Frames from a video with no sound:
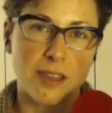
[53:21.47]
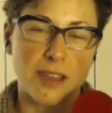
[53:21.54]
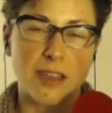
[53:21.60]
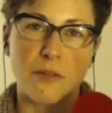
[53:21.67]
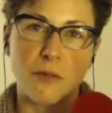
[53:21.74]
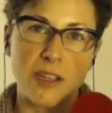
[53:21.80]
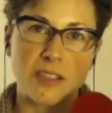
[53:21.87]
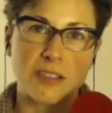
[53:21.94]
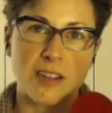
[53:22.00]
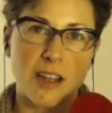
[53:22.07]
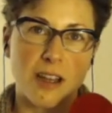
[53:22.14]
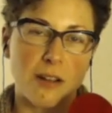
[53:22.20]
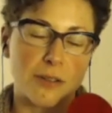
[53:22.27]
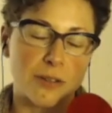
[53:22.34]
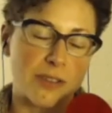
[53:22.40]
thinking of
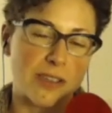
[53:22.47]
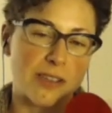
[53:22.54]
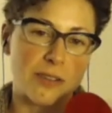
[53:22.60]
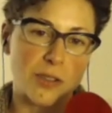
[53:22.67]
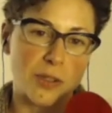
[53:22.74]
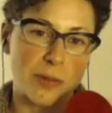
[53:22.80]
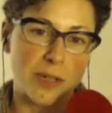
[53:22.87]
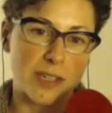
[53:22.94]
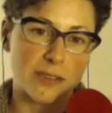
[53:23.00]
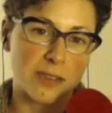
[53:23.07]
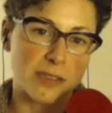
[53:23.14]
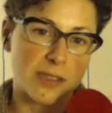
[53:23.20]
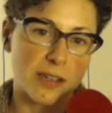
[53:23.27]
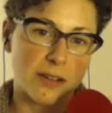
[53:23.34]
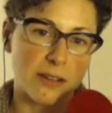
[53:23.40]
ways to not alter the
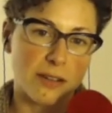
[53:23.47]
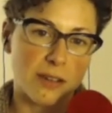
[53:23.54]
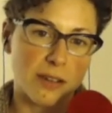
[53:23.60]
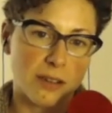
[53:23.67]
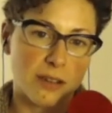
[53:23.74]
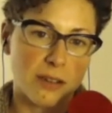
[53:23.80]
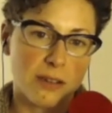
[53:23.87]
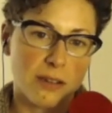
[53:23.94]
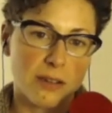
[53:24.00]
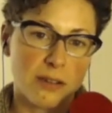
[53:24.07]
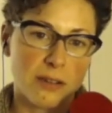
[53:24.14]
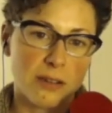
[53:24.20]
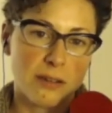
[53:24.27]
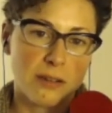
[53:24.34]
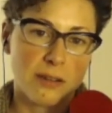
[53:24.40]
instrument necessarily.
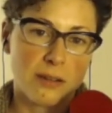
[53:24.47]
Mm-hmm.